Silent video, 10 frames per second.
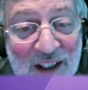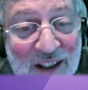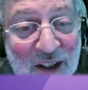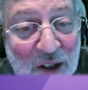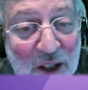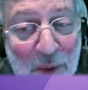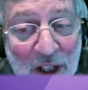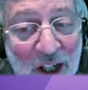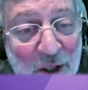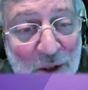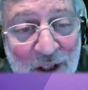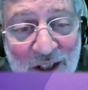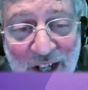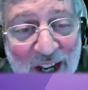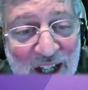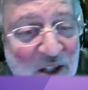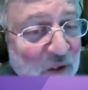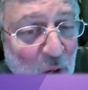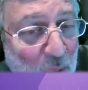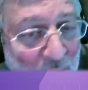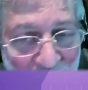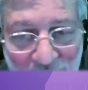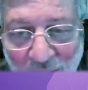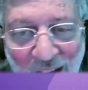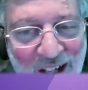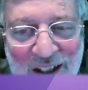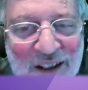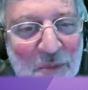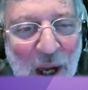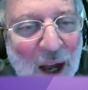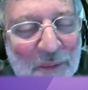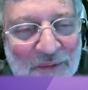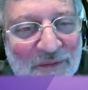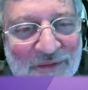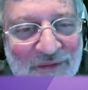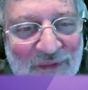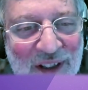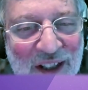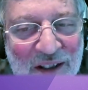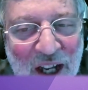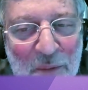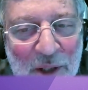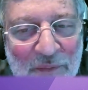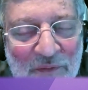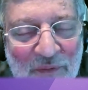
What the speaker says: a little bit of country, jazz, folk, rock, pop, you name it.